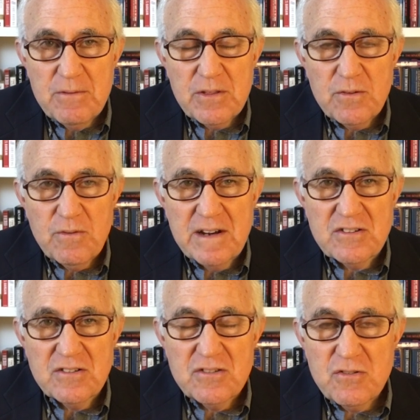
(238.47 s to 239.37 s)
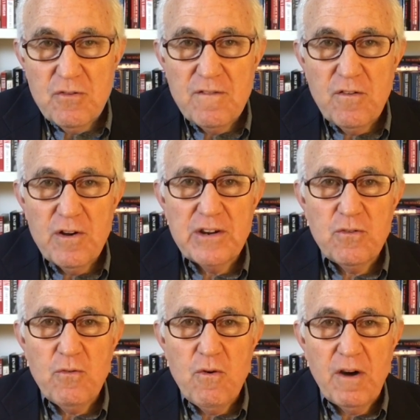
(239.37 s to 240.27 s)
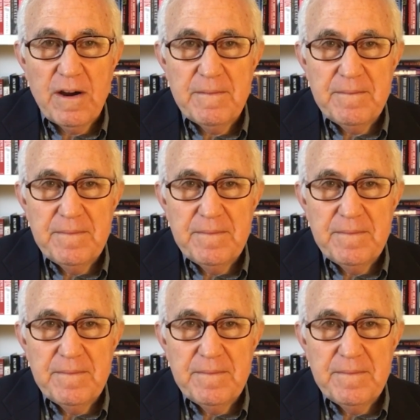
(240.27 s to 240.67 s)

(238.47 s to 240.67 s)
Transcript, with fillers: with the Russians to avoid a war.